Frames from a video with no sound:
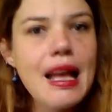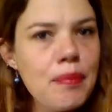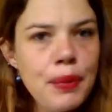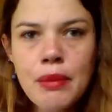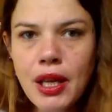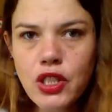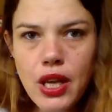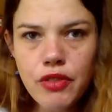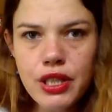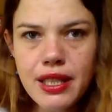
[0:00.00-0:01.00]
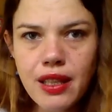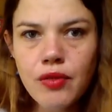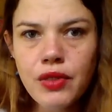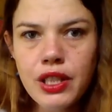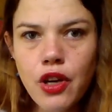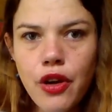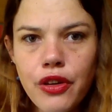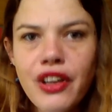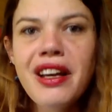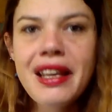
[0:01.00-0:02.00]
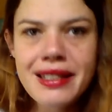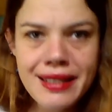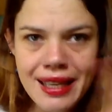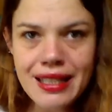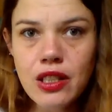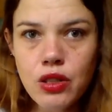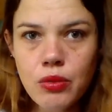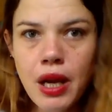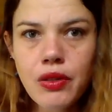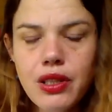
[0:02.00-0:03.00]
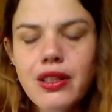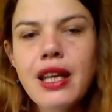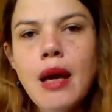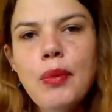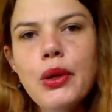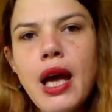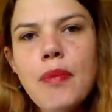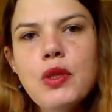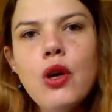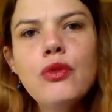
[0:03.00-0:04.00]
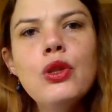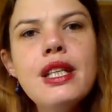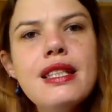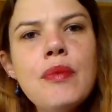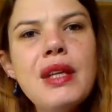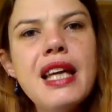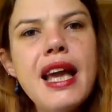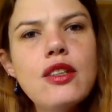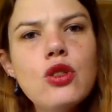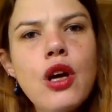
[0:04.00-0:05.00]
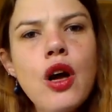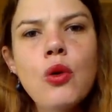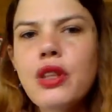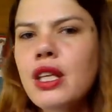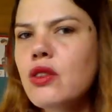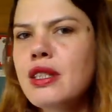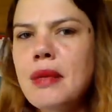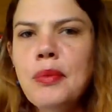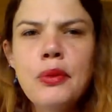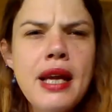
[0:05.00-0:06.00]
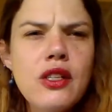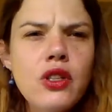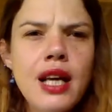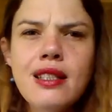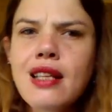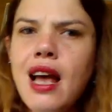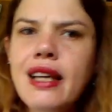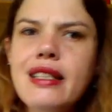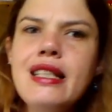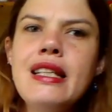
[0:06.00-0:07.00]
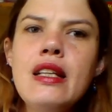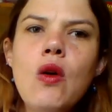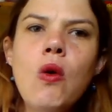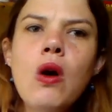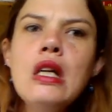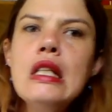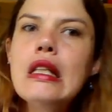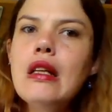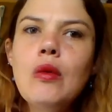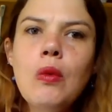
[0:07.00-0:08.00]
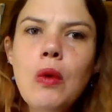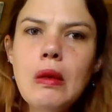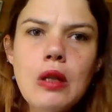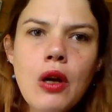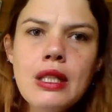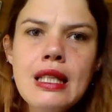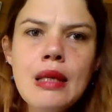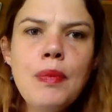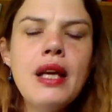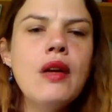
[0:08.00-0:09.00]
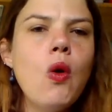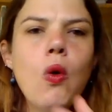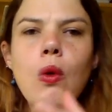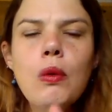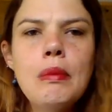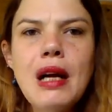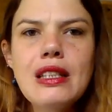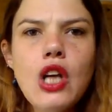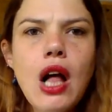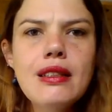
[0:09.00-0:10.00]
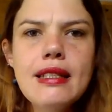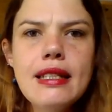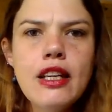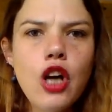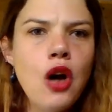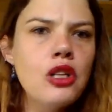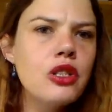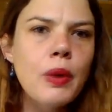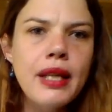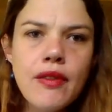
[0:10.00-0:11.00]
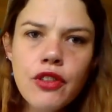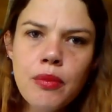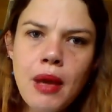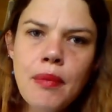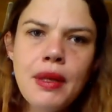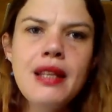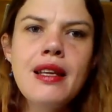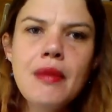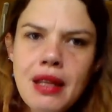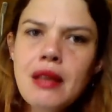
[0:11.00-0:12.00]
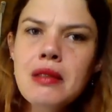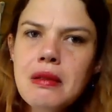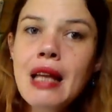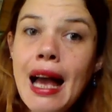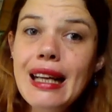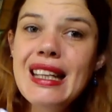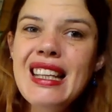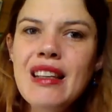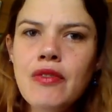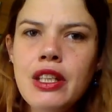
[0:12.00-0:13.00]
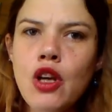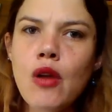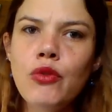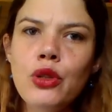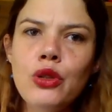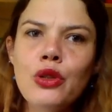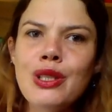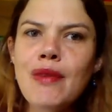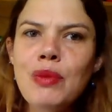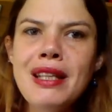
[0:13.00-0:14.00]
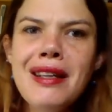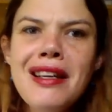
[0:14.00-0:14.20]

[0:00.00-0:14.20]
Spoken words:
pretty much every single video centers around it that I put up. So if you need something extra, or things on separation anxiety, or co-sleeping, or my child is seeing ghosts, whatever it may be, there's likely a video for you, because I've been